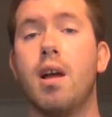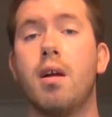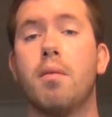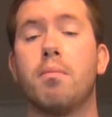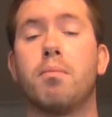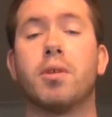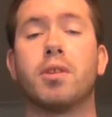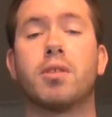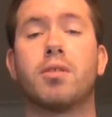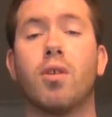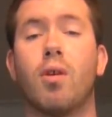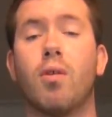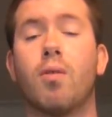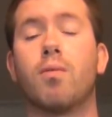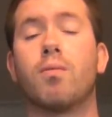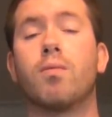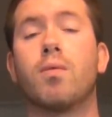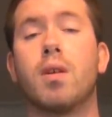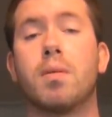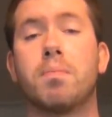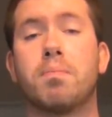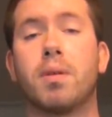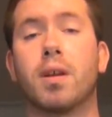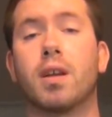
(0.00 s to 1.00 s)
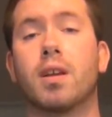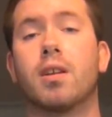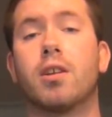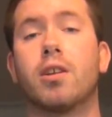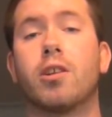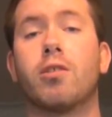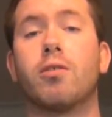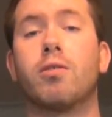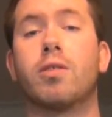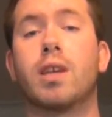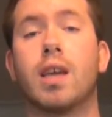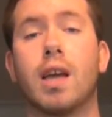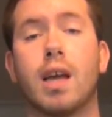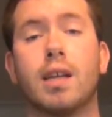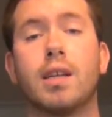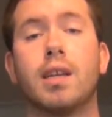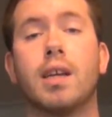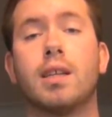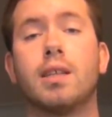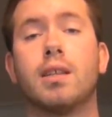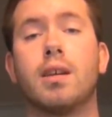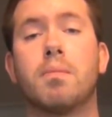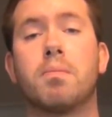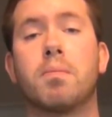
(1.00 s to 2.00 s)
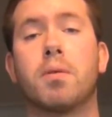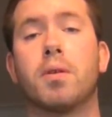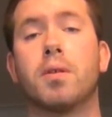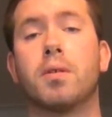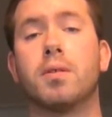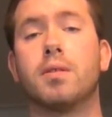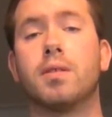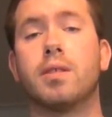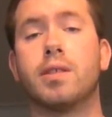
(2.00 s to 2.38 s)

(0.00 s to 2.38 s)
but don't rip it because you can end up hurting